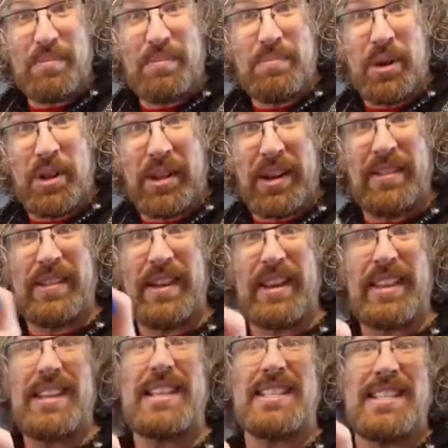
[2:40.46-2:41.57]
pull it out like
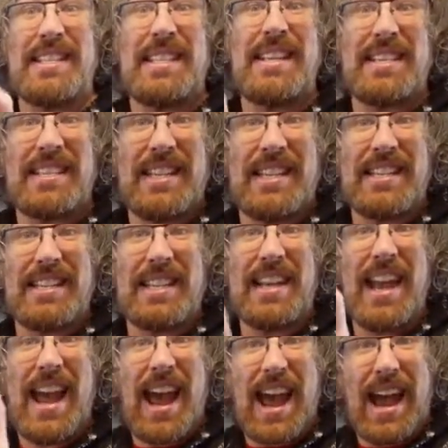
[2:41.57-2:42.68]
this. This is an
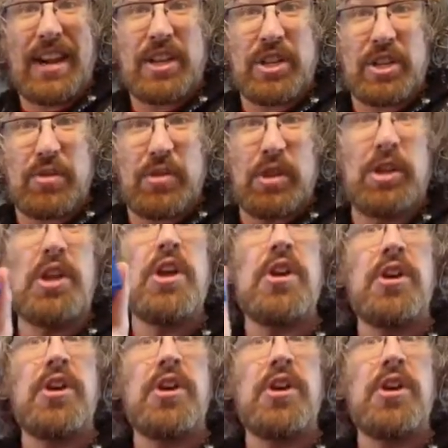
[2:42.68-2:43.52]
actual